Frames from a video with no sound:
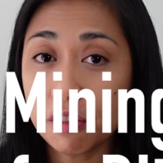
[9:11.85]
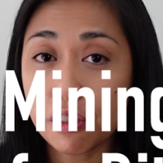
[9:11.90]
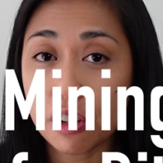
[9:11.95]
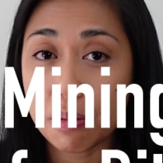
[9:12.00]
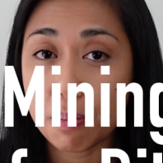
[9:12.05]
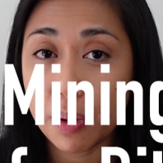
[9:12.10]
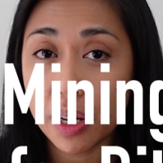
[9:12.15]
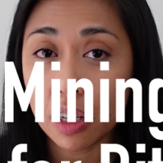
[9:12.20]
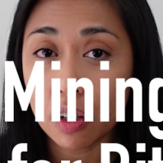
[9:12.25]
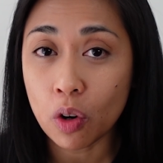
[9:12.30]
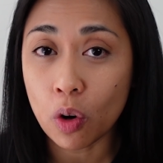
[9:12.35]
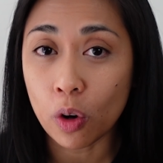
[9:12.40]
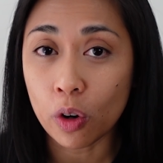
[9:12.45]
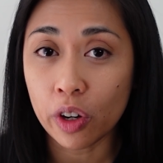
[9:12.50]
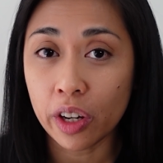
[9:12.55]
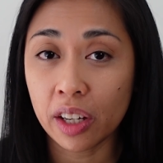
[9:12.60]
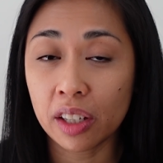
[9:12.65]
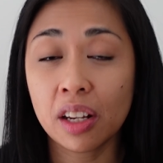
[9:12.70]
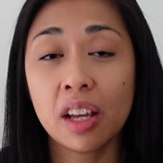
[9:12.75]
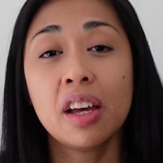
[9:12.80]
for
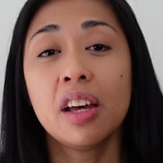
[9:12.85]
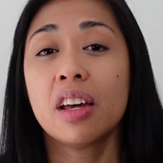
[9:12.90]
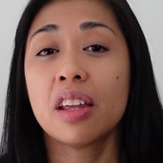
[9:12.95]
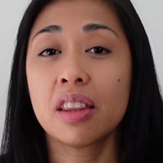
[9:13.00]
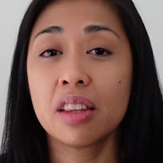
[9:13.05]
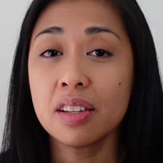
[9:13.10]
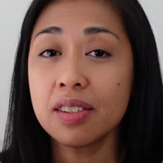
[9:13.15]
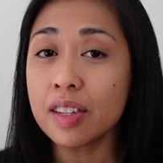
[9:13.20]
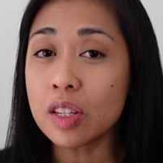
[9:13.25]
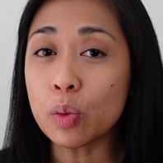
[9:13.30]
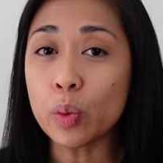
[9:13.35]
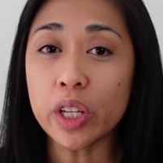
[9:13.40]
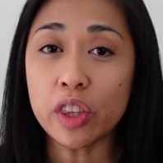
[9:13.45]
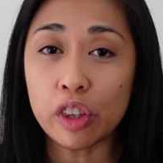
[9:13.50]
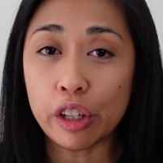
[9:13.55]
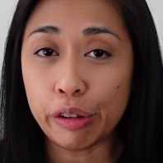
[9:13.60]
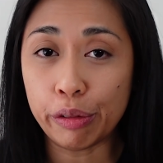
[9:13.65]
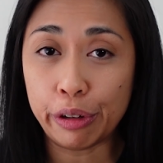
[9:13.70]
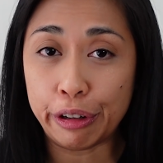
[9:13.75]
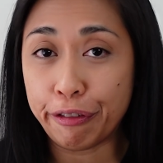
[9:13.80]
Bitcoin, this is
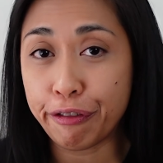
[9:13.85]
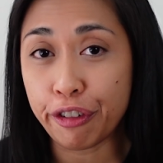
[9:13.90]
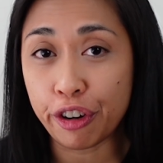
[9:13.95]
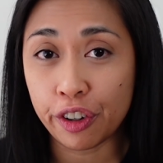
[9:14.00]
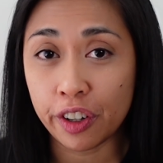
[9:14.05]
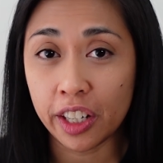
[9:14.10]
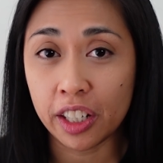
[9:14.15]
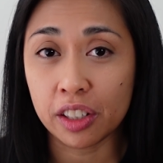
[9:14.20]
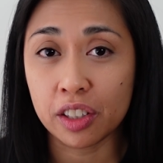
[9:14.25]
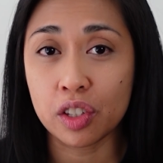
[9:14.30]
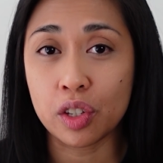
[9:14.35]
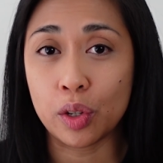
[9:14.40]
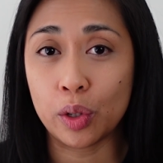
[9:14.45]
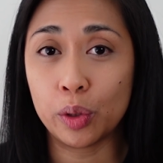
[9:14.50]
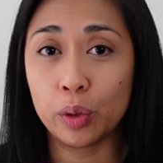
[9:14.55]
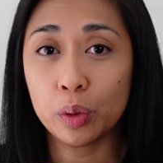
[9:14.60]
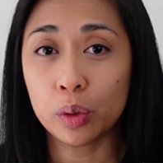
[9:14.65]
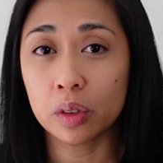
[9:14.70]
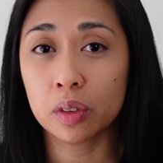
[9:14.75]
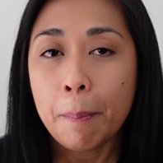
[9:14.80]
what they're referring
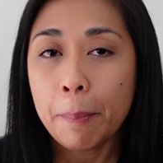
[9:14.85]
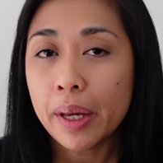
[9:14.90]
to.